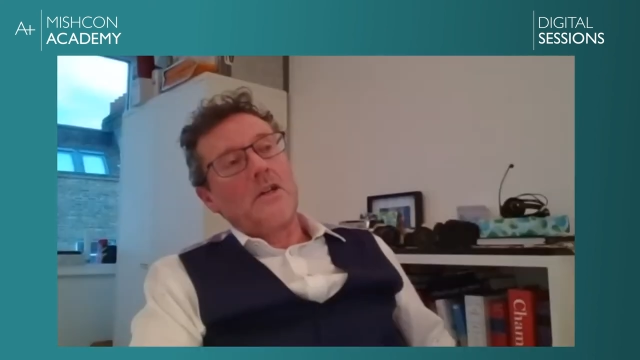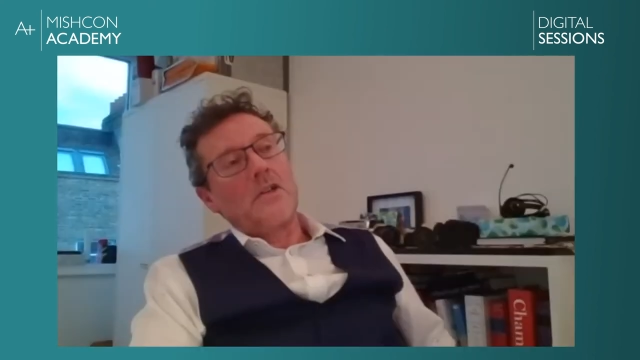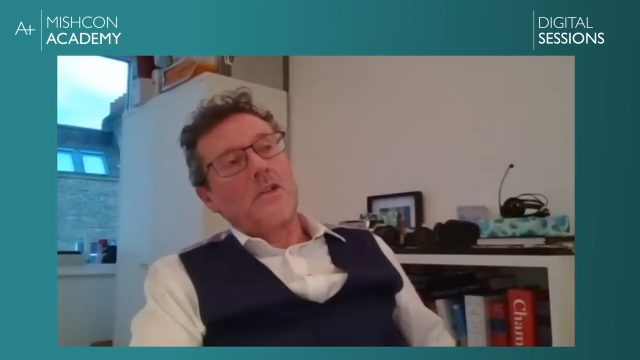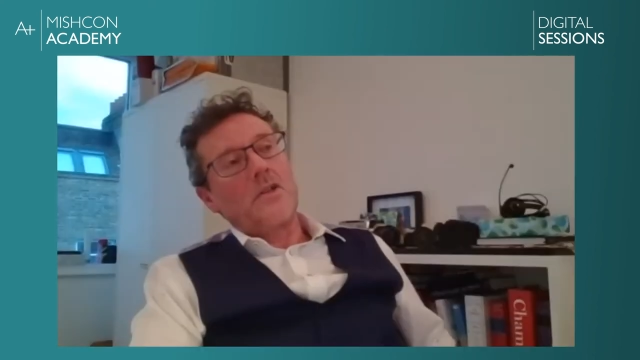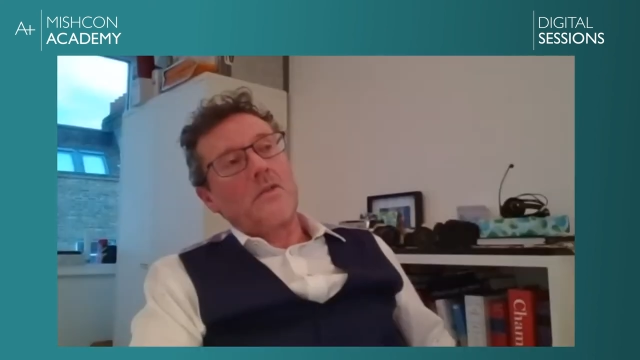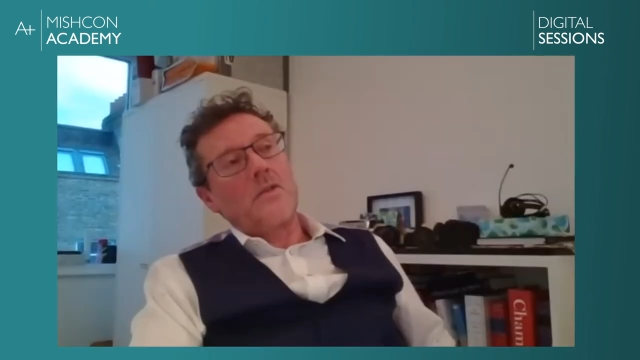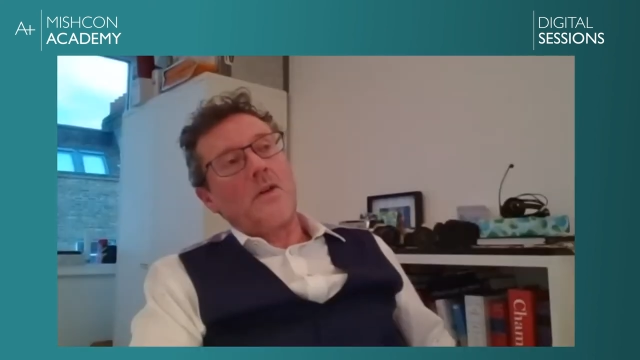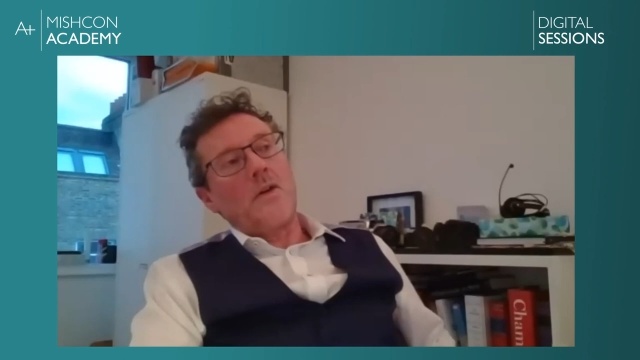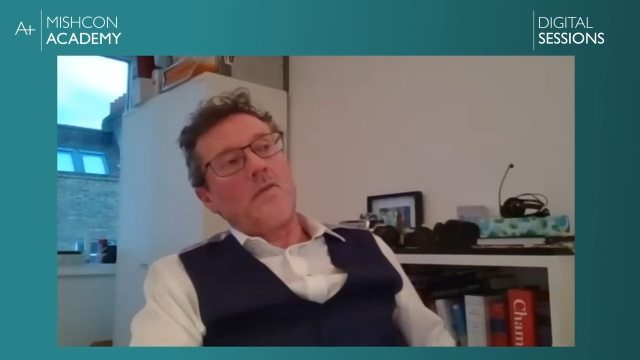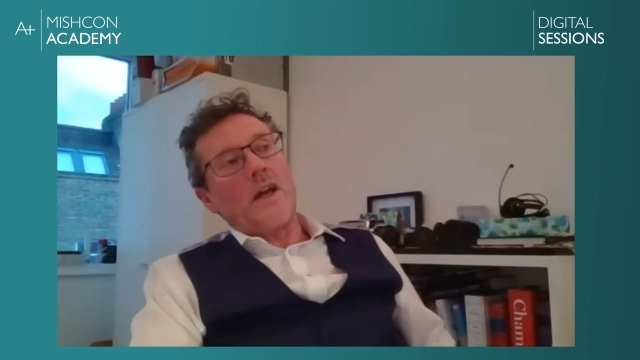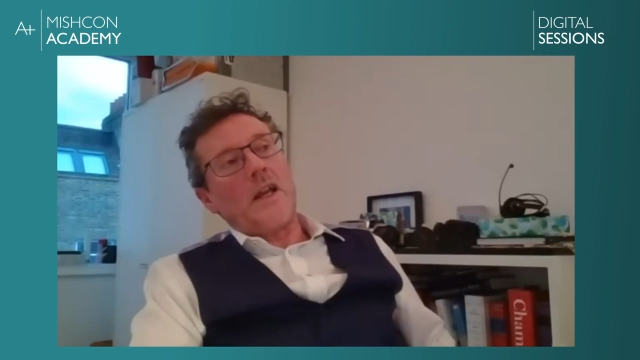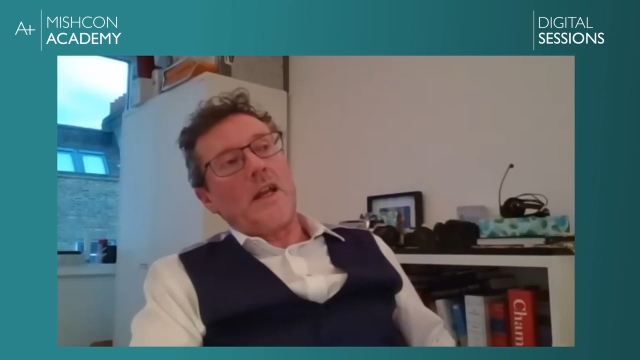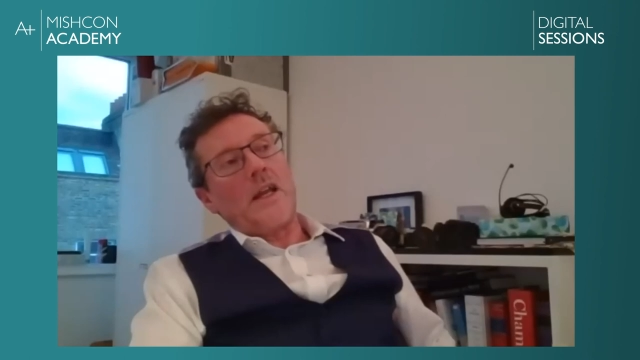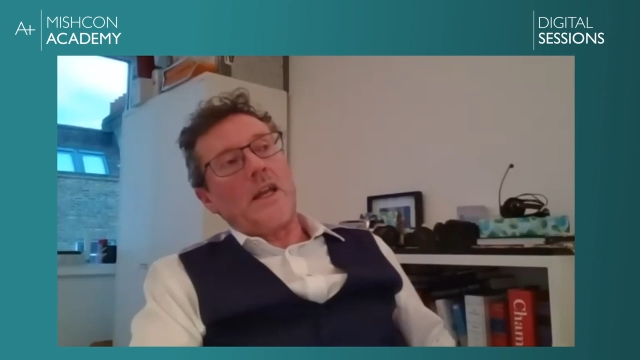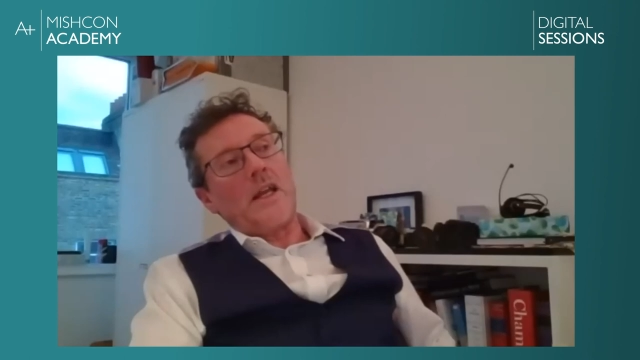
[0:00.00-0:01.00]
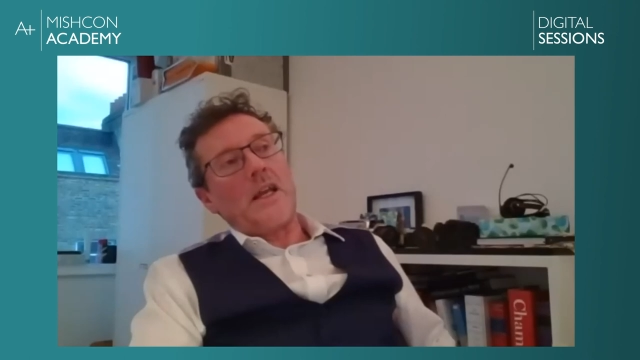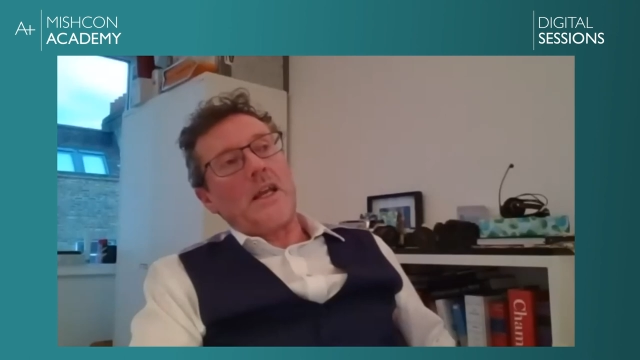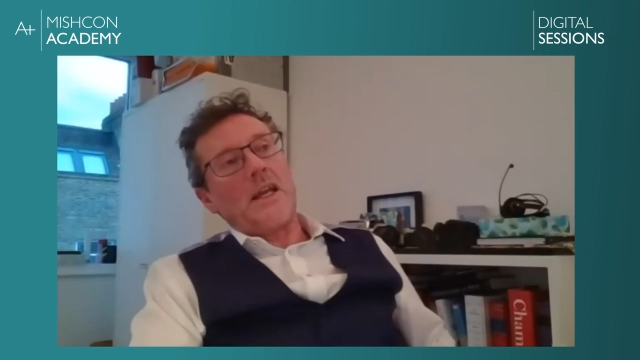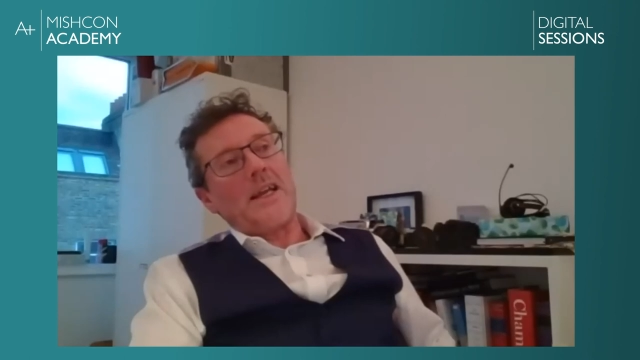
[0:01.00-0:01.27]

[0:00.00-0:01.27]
Do you know of any